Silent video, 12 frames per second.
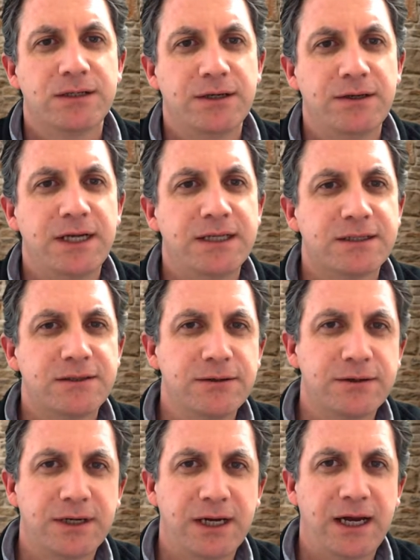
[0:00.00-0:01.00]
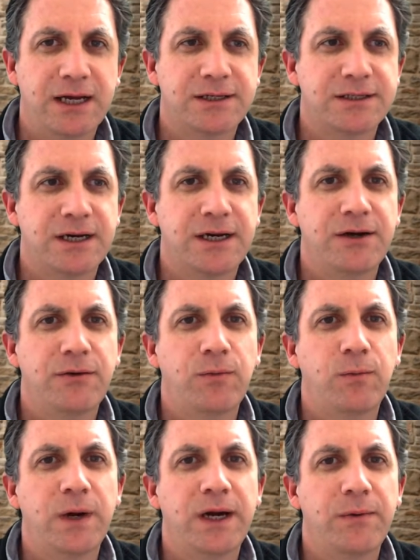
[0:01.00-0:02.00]
So let's look at uh,
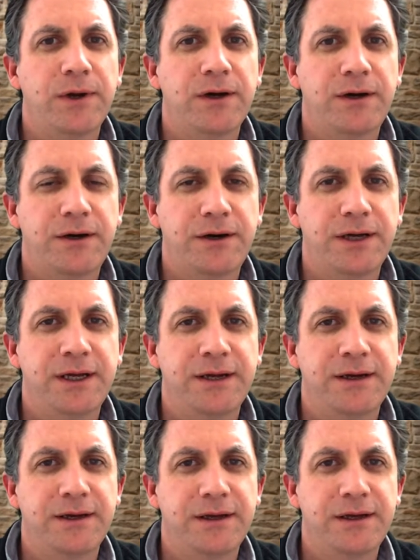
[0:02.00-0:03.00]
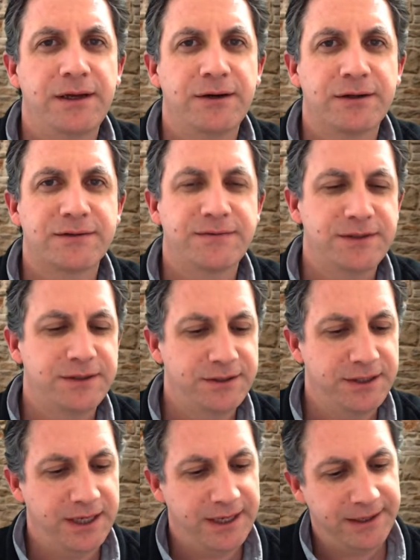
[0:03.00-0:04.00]
where we are in, in Oxford
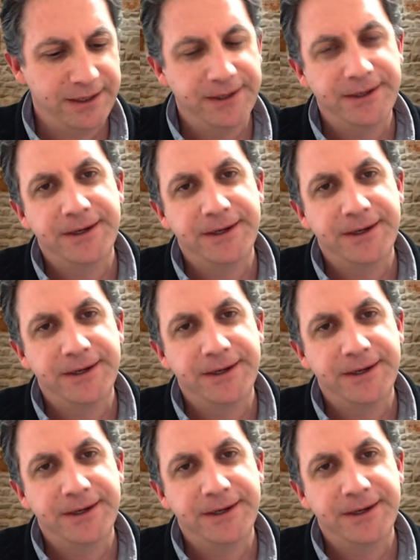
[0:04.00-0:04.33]
today.